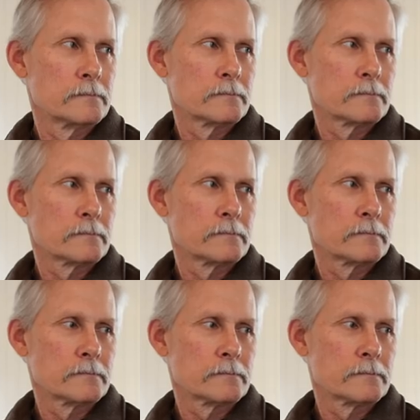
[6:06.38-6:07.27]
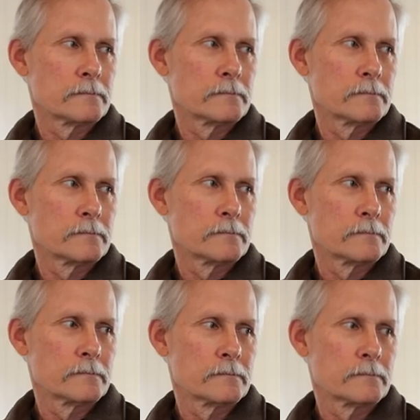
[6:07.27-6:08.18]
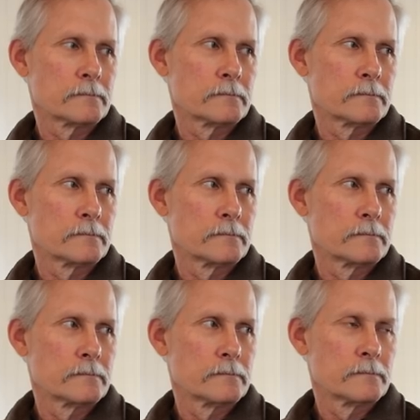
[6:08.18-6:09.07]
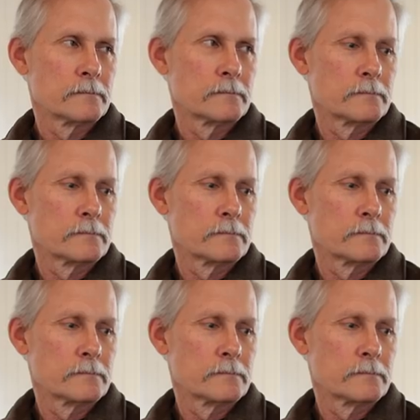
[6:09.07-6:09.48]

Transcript: No words are spoken by the person on screen.